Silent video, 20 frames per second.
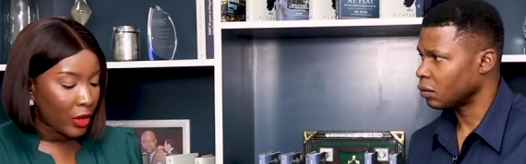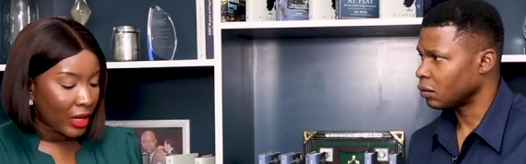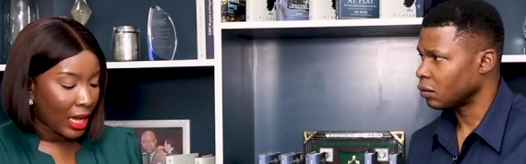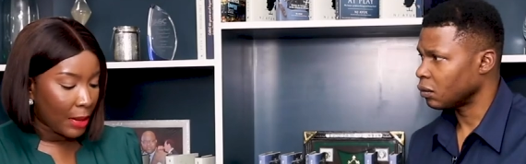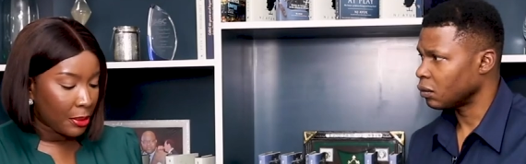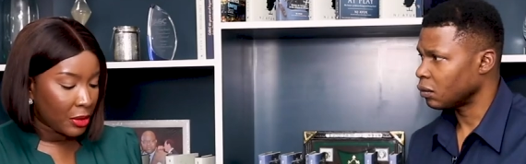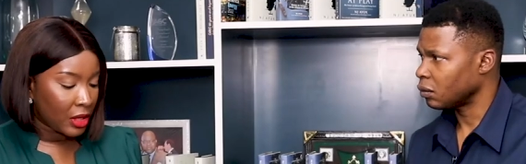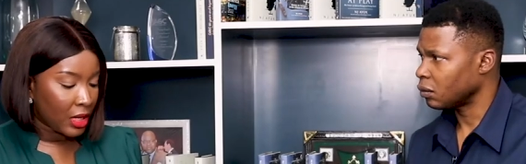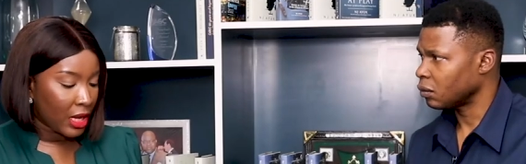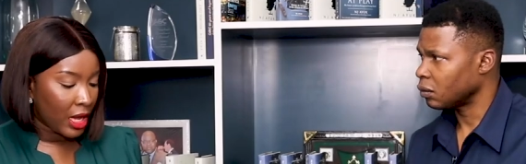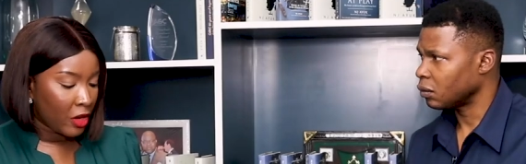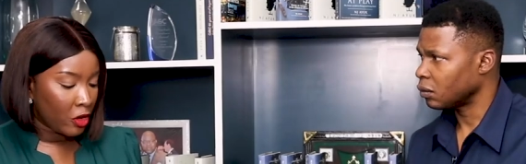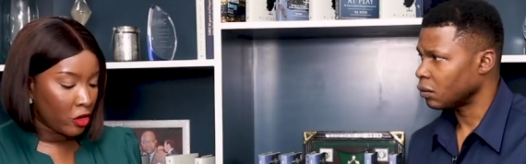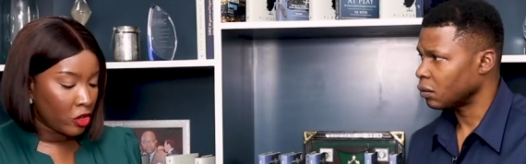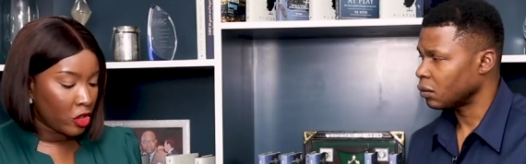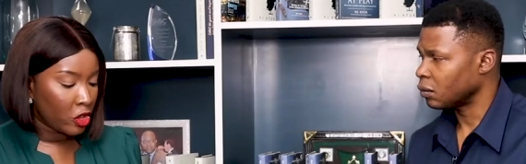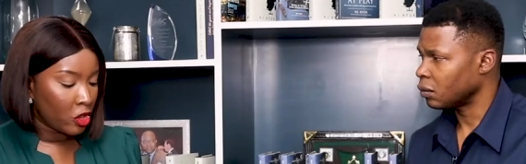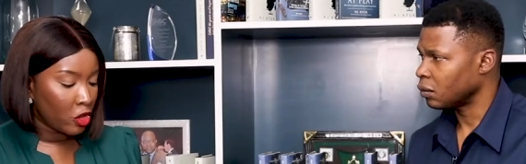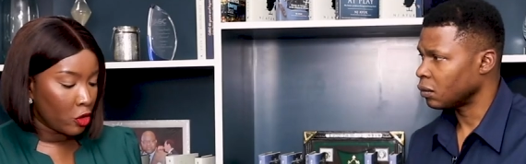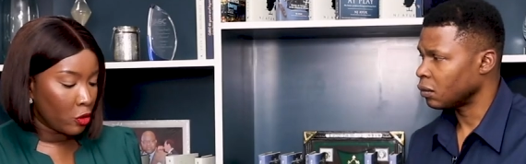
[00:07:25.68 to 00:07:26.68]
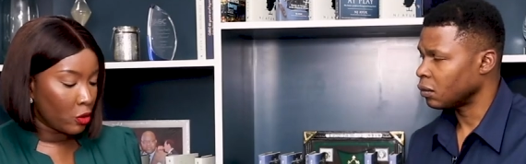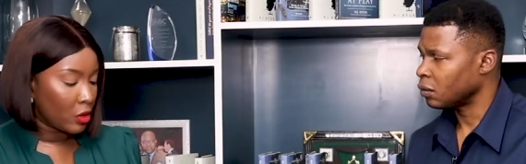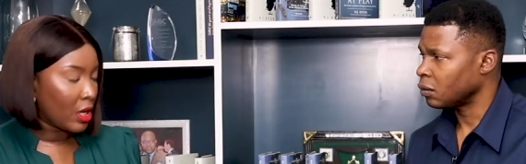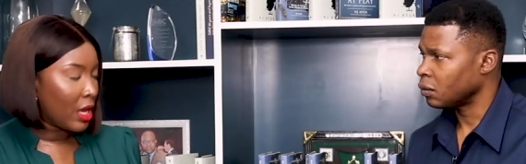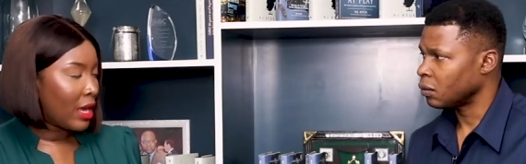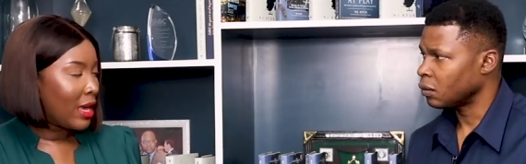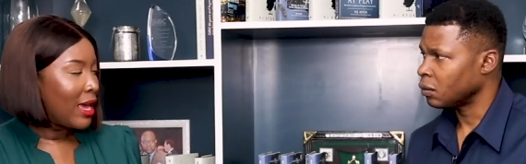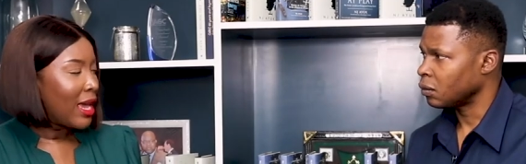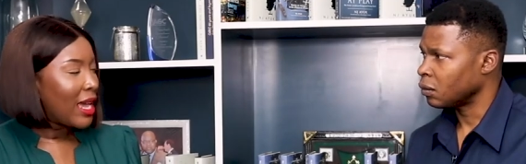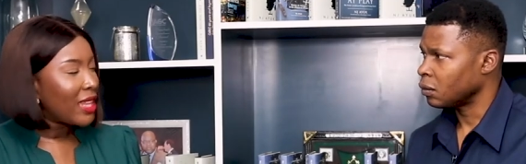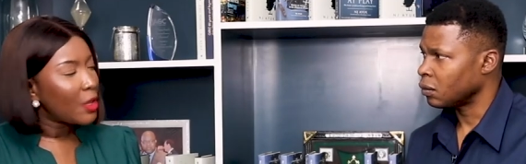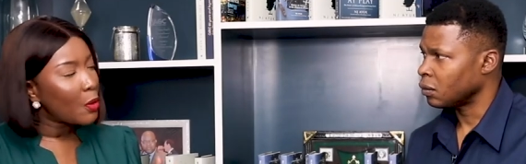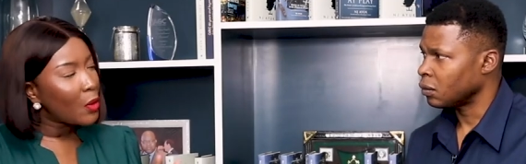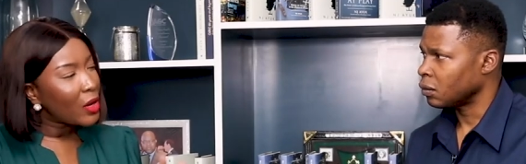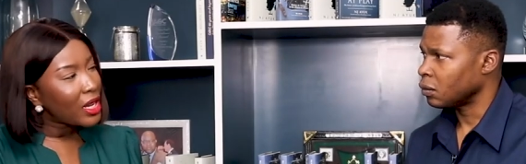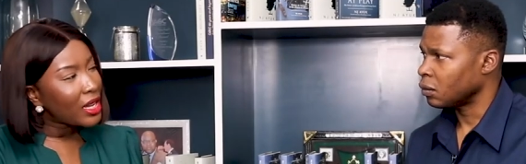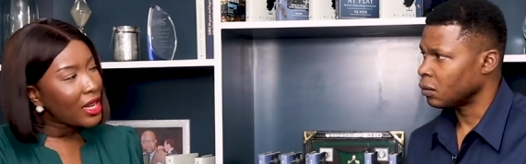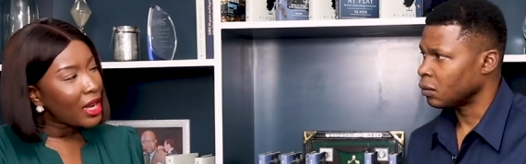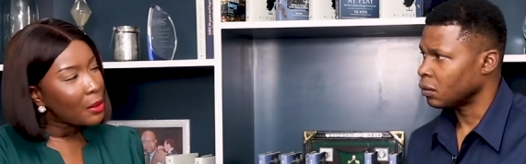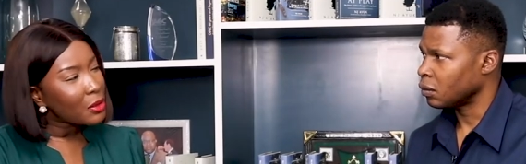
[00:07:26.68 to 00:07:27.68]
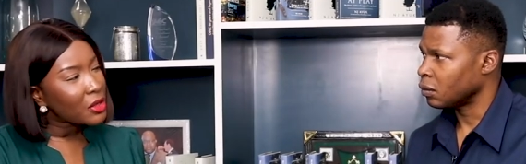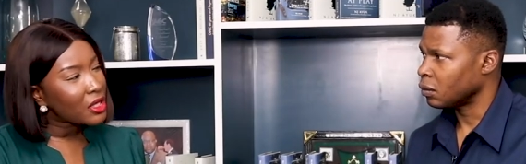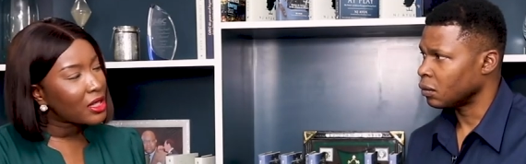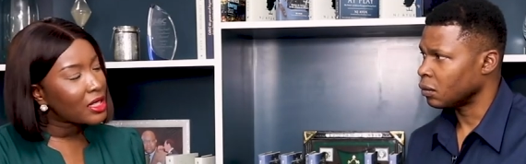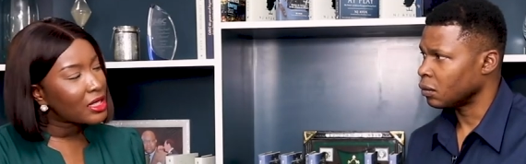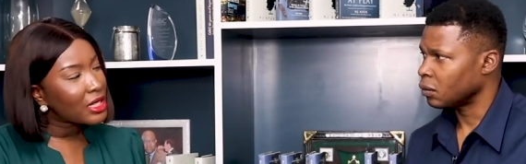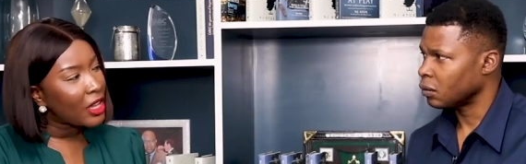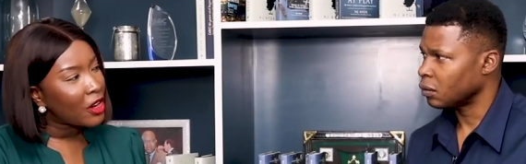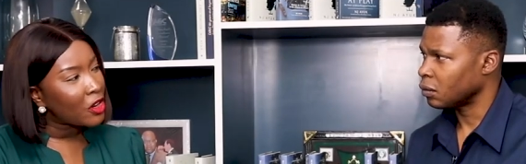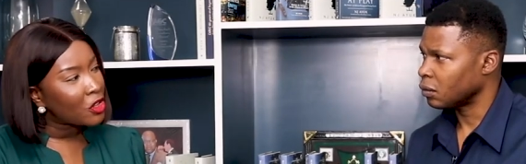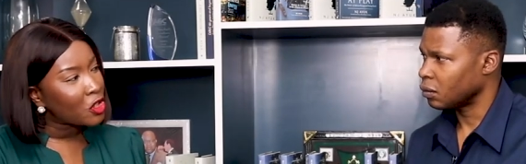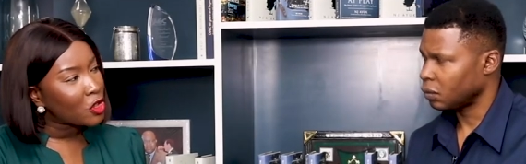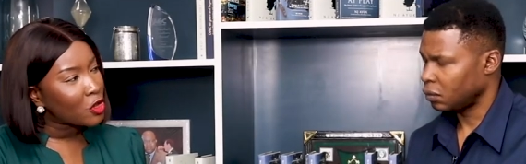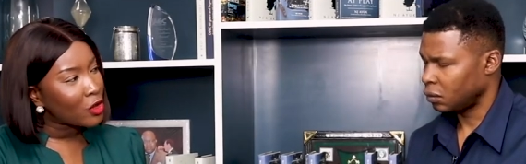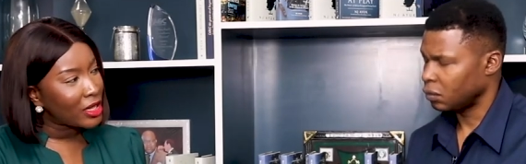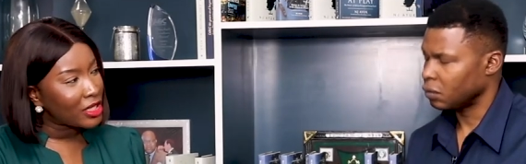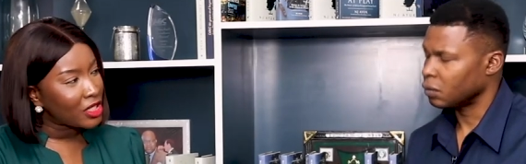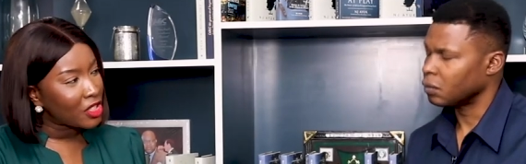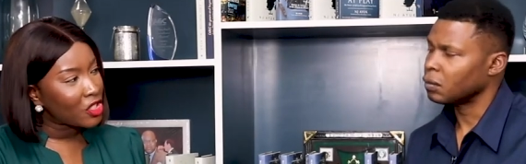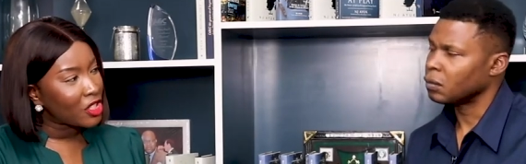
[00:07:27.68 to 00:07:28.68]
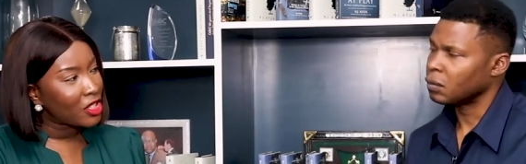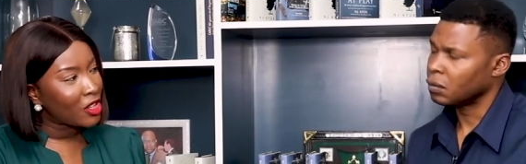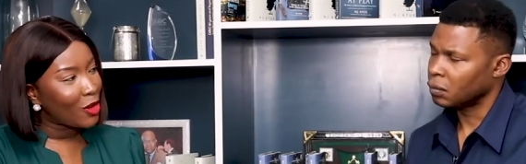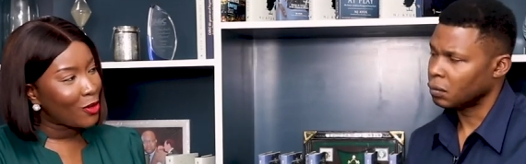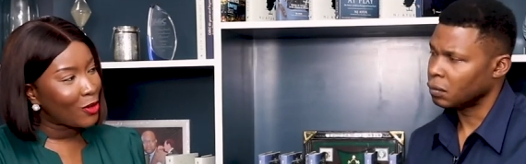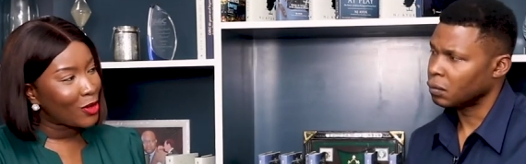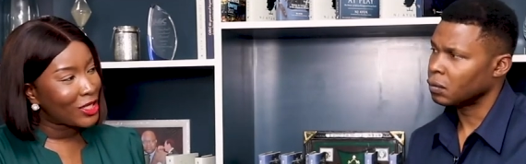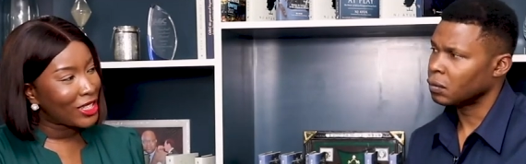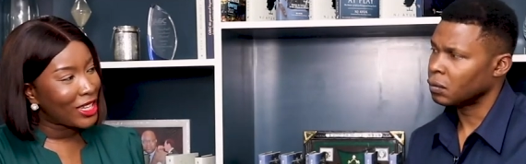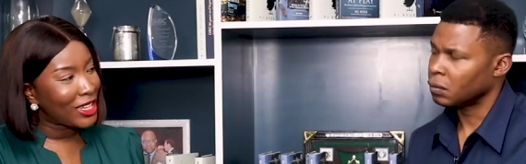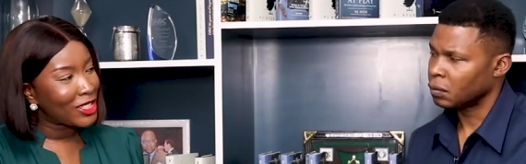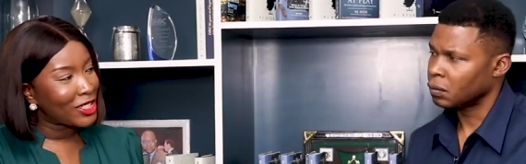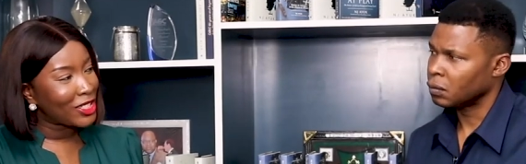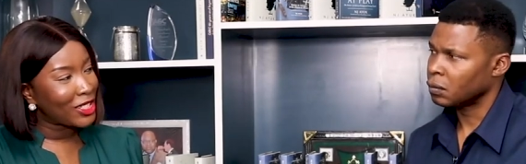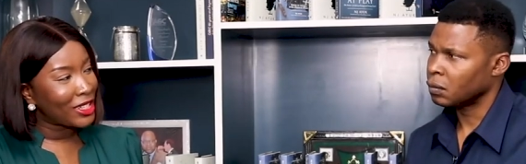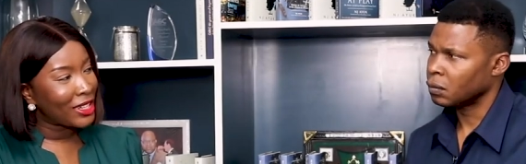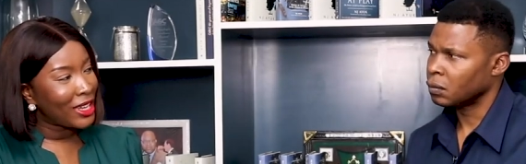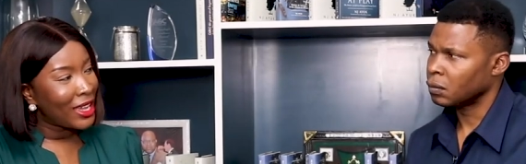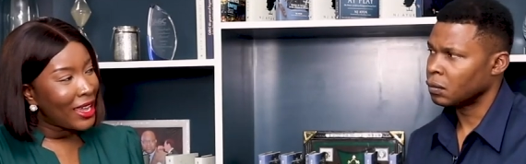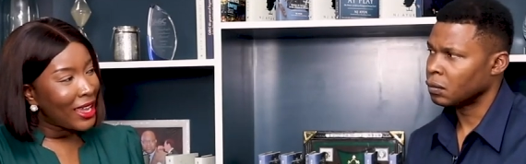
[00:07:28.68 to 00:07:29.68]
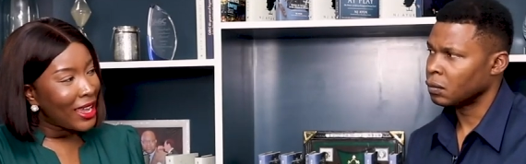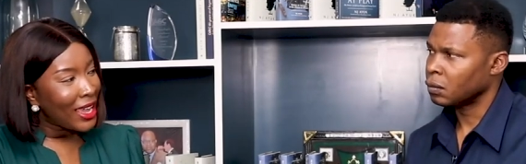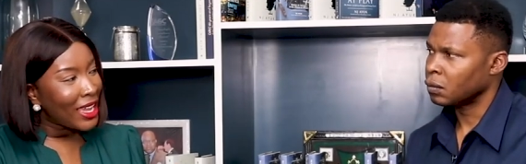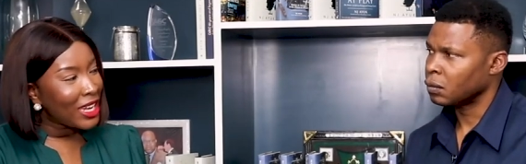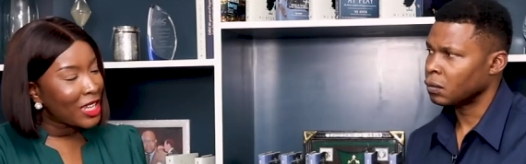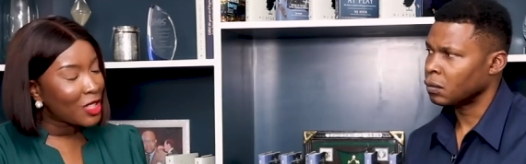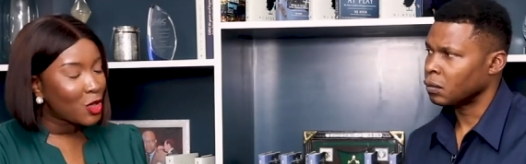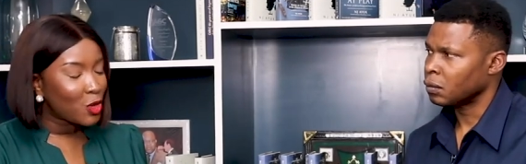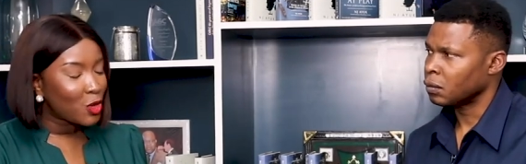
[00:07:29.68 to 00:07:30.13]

Speaker 1: per capita energy use. And then when it comes to this energy transition conversation, in a